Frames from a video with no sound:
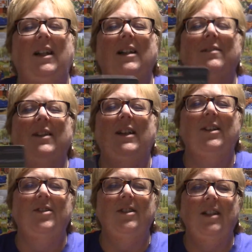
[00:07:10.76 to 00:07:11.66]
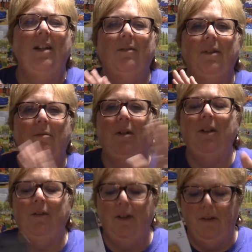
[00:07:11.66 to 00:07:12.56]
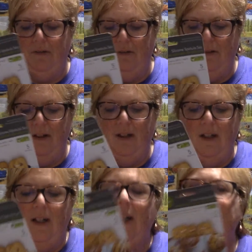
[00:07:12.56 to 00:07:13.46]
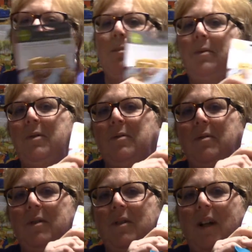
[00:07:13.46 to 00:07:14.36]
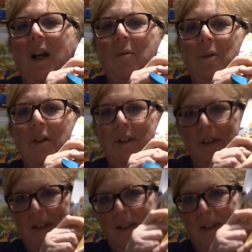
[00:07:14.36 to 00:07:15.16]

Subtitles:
give each and every one of you a spoon, I would.